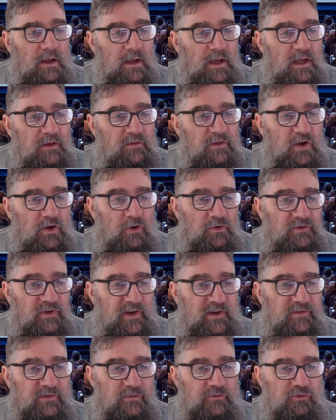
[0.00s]
In the
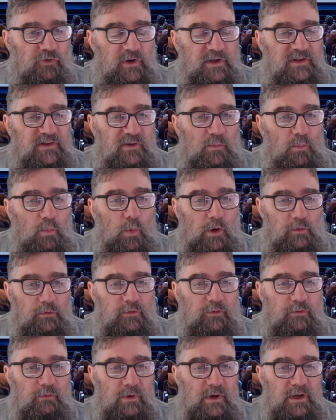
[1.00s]
context of TrainSim
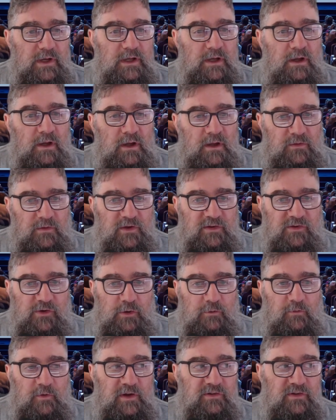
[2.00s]
World 3, this
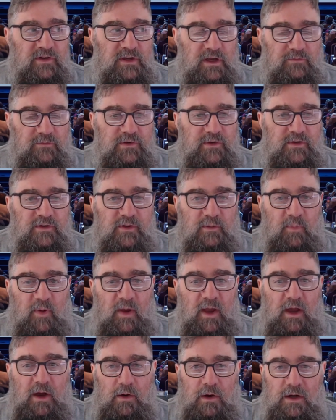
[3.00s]
new feature gives us the
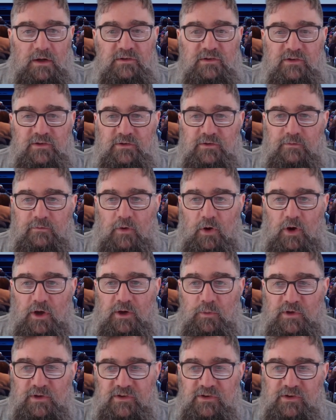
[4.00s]
power to
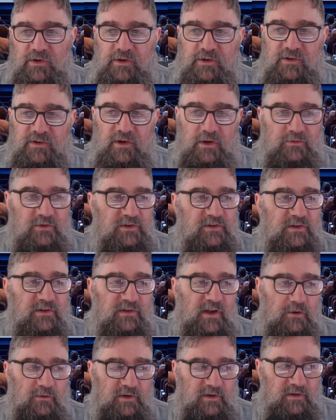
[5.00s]
define when certain services
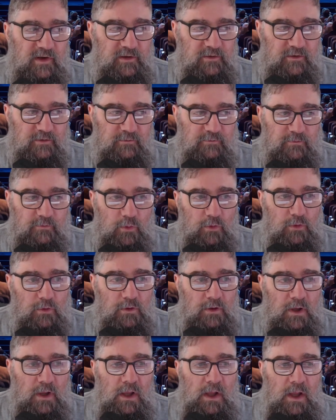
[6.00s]
are intended for,
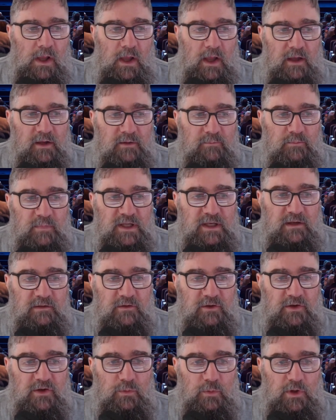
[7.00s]
and meaning
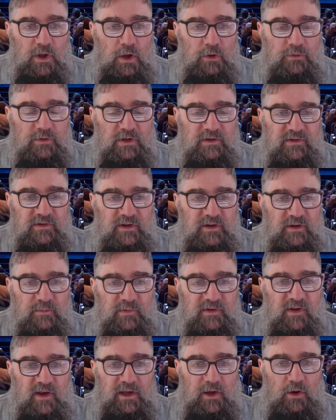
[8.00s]
that you will only see them
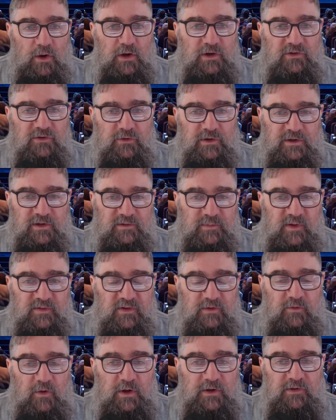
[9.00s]
as AI during a
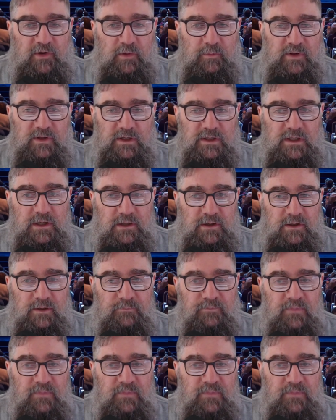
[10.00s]
specified time of the year.